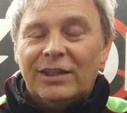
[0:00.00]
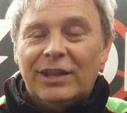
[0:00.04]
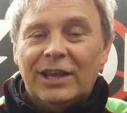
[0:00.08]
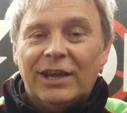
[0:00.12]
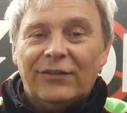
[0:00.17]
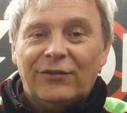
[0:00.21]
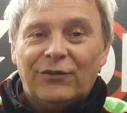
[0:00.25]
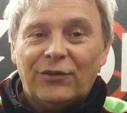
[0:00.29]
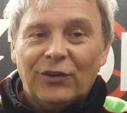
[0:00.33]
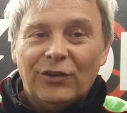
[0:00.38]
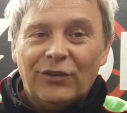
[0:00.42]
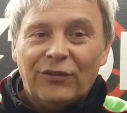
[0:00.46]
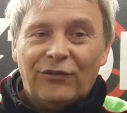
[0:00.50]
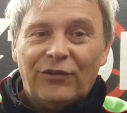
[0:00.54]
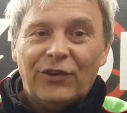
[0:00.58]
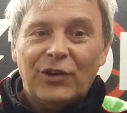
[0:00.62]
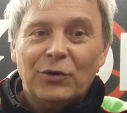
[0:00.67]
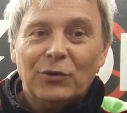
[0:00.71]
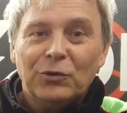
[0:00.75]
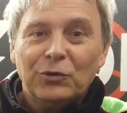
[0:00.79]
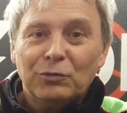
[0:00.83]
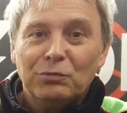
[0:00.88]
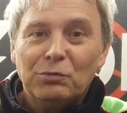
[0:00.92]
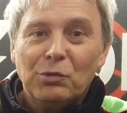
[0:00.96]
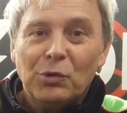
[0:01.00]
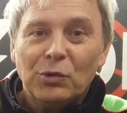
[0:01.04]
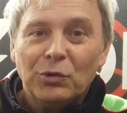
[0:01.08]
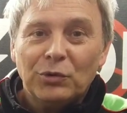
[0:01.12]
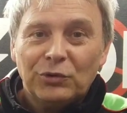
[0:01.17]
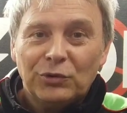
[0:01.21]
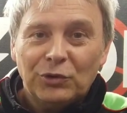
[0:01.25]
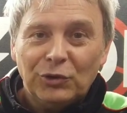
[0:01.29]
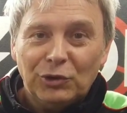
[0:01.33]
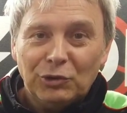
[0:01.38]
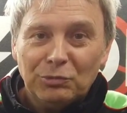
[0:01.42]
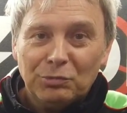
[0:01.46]
Therefore it feels
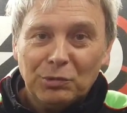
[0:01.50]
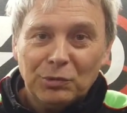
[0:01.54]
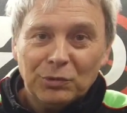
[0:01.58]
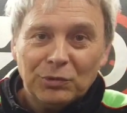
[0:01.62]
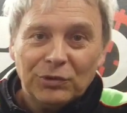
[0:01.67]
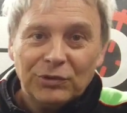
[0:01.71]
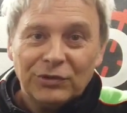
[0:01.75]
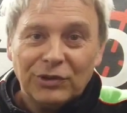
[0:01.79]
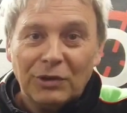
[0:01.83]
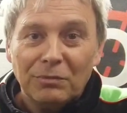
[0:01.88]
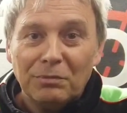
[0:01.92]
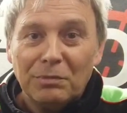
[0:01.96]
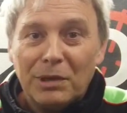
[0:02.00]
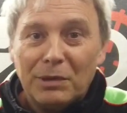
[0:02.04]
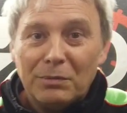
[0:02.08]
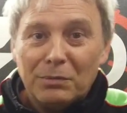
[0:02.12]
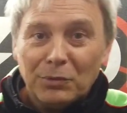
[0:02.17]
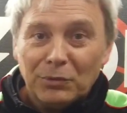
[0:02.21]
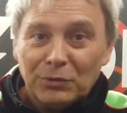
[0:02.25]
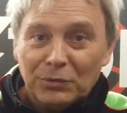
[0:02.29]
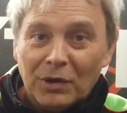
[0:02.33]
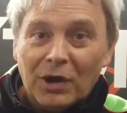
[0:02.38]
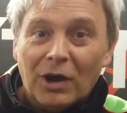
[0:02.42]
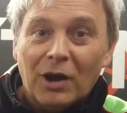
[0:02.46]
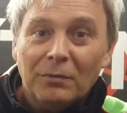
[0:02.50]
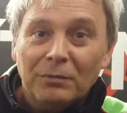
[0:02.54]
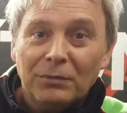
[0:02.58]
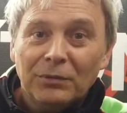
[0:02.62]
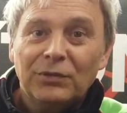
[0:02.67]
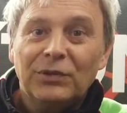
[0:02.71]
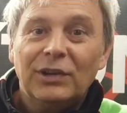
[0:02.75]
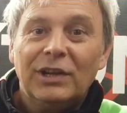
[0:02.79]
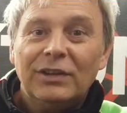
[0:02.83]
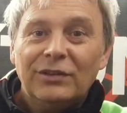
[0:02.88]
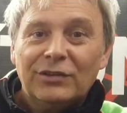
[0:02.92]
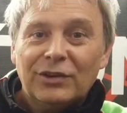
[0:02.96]
more suitable to some people's
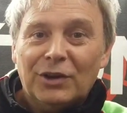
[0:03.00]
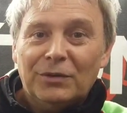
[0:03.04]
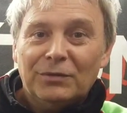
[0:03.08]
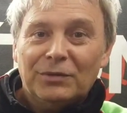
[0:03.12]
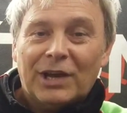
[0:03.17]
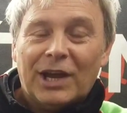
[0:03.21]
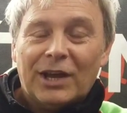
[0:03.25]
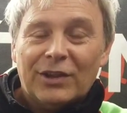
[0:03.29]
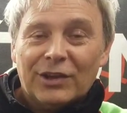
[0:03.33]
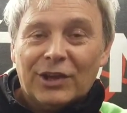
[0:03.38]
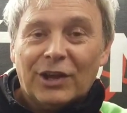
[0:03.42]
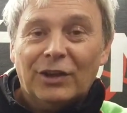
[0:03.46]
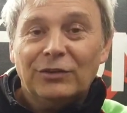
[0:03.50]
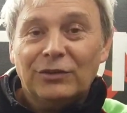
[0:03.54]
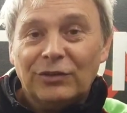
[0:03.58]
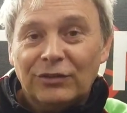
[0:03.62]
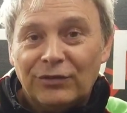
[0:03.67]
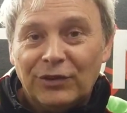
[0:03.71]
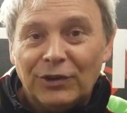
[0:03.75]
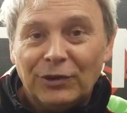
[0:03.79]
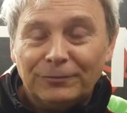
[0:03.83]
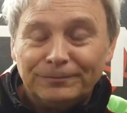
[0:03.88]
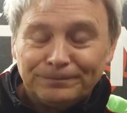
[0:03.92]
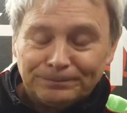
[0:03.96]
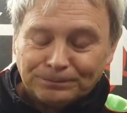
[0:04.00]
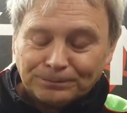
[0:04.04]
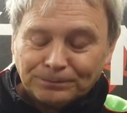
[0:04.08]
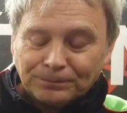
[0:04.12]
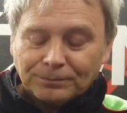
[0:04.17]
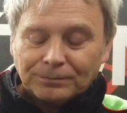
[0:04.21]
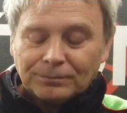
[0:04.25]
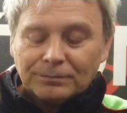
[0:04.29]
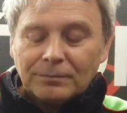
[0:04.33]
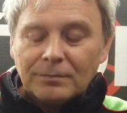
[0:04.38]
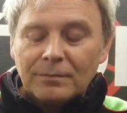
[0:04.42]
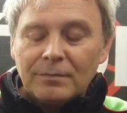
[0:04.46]
arms in terms of how the gun should feel.
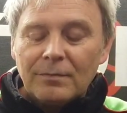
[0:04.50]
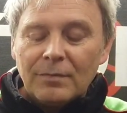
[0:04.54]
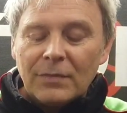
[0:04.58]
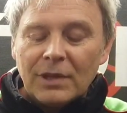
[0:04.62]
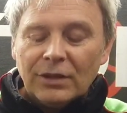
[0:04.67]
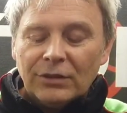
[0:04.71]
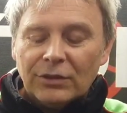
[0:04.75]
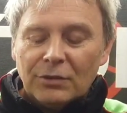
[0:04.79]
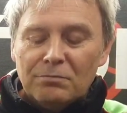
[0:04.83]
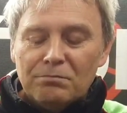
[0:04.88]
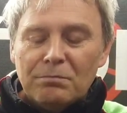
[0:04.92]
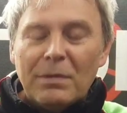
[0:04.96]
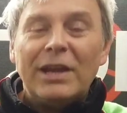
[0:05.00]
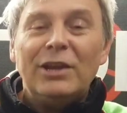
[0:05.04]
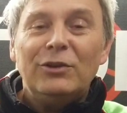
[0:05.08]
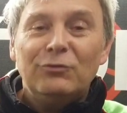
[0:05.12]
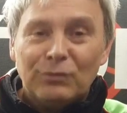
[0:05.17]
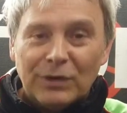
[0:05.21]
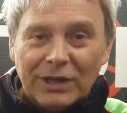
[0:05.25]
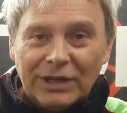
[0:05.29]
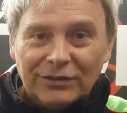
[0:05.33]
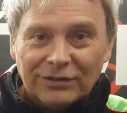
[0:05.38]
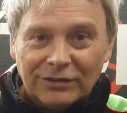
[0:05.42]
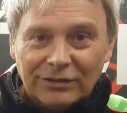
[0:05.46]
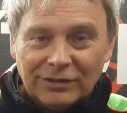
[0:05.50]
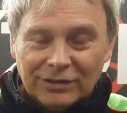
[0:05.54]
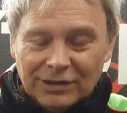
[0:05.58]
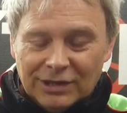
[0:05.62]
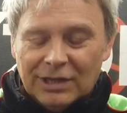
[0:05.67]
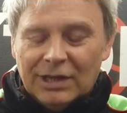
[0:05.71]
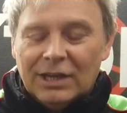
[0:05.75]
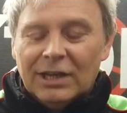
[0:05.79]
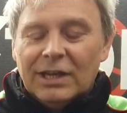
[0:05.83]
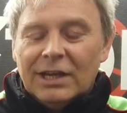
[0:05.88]
The main reason